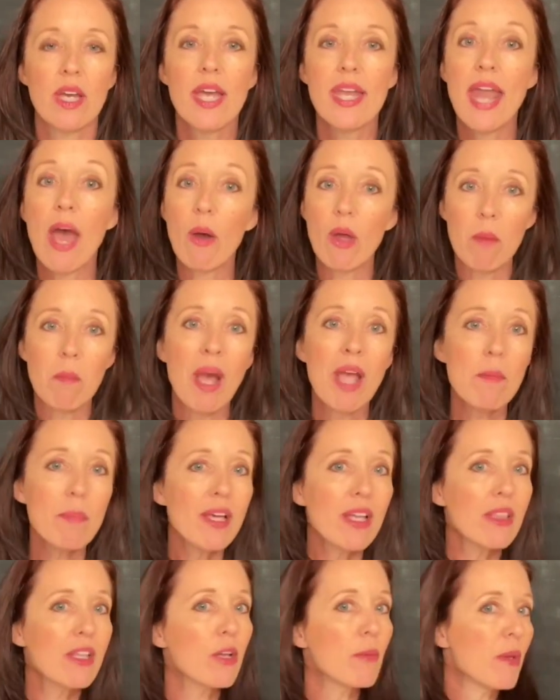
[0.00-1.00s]
Now, it might be
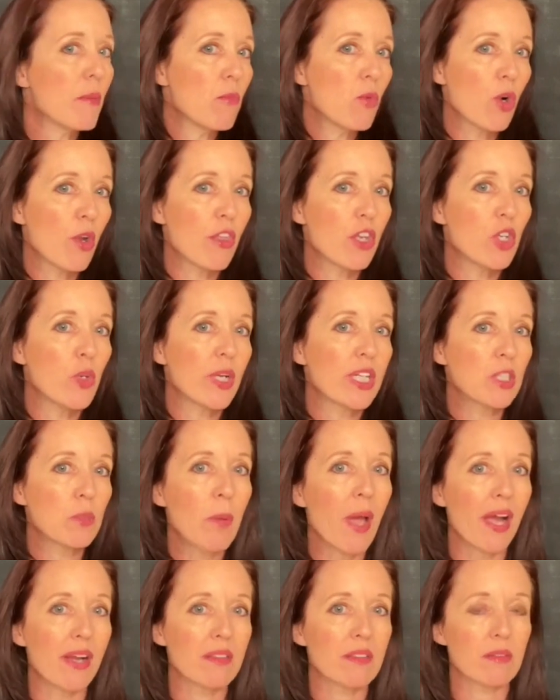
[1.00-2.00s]
a little bit more than you
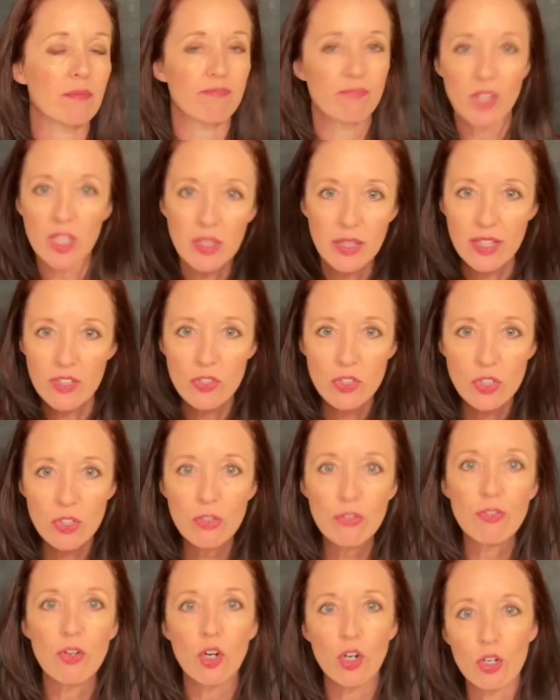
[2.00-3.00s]
expect, unless
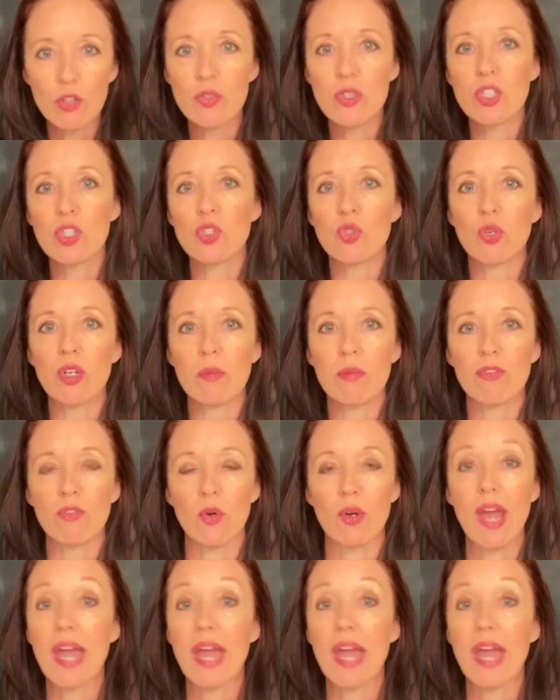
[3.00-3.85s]
you've heard this story before.